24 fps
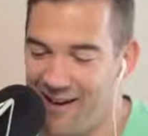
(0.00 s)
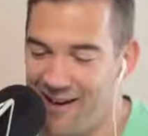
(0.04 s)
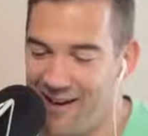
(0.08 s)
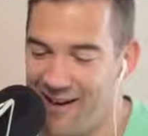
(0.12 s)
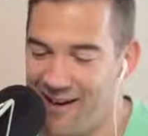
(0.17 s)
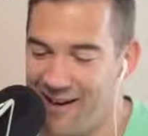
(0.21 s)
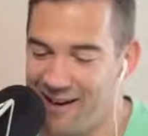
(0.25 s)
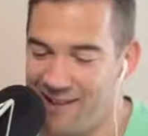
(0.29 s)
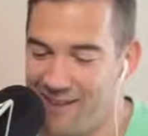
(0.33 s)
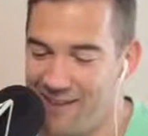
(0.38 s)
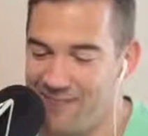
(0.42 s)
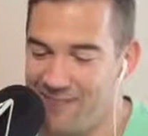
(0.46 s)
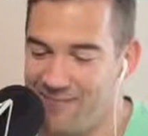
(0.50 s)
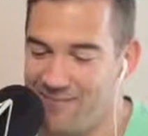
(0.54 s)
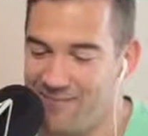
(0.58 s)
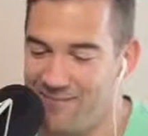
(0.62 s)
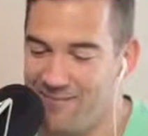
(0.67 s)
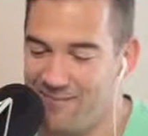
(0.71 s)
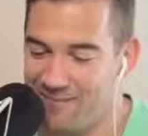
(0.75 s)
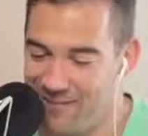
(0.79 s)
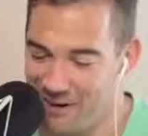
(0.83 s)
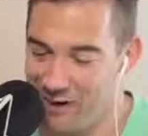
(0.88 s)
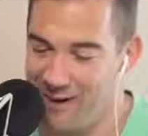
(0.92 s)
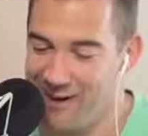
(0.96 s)
All
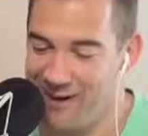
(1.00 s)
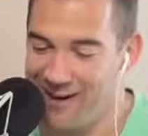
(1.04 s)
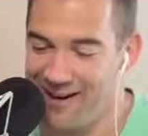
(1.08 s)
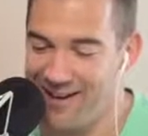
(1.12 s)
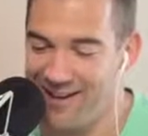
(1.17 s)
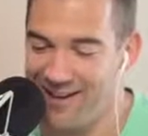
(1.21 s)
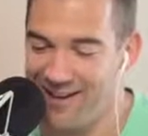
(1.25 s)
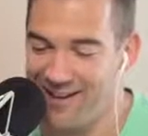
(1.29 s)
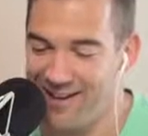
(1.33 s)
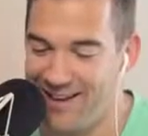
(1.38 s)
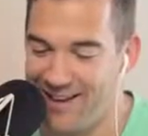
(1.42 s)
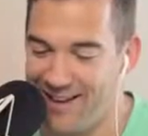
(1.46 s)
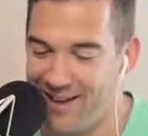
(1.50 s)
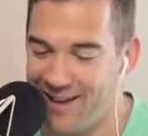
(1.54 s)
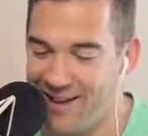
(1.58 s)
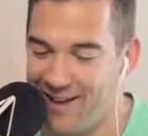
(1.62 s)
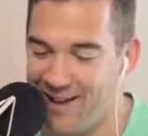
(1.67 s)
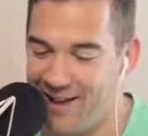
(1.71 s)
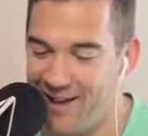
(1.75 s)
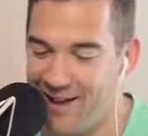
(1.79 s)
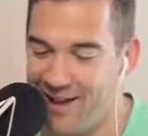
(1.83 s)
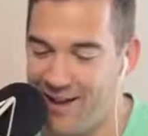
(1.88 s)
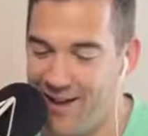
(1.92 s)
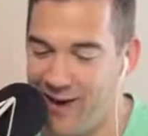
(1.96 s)
right.
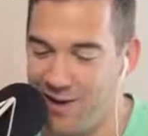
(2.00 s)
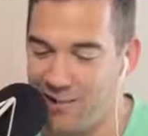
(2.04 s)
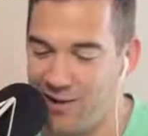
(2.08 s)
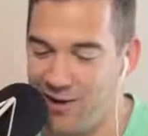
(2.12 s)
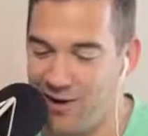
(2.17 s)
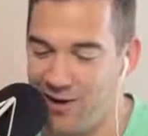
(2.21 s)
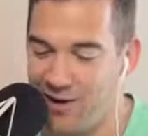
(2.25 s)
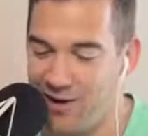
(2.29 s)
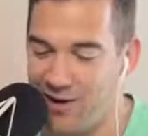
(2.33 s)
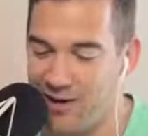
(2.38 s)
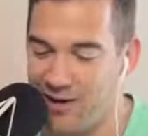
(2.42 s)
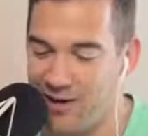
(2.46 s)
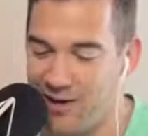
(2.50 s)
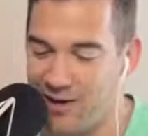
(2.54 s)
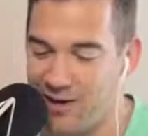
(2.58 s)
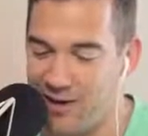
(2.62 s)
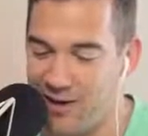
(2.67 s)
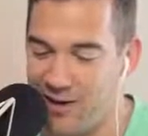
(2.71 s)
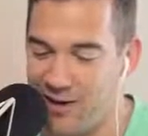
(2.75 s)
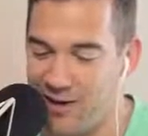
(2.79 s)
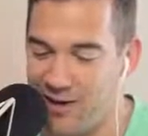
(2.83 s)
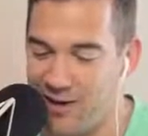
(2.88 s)
I'm curious,